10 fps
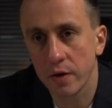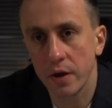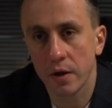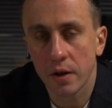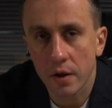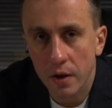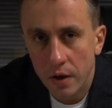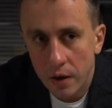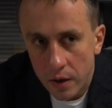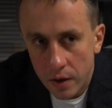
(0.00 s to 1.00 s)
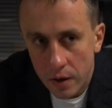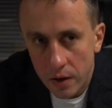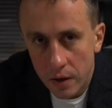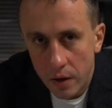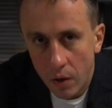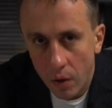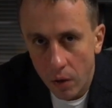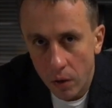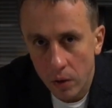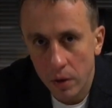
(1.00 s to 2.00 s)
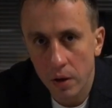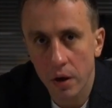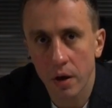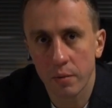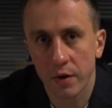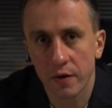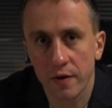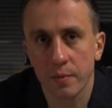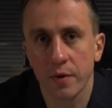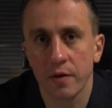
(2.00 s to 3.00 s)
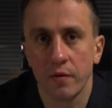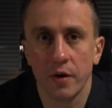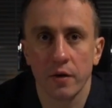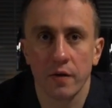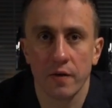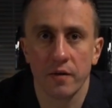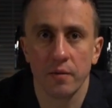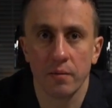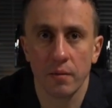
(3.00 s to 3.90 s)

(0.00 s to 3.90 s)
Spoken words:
in all participants of the ecosystem.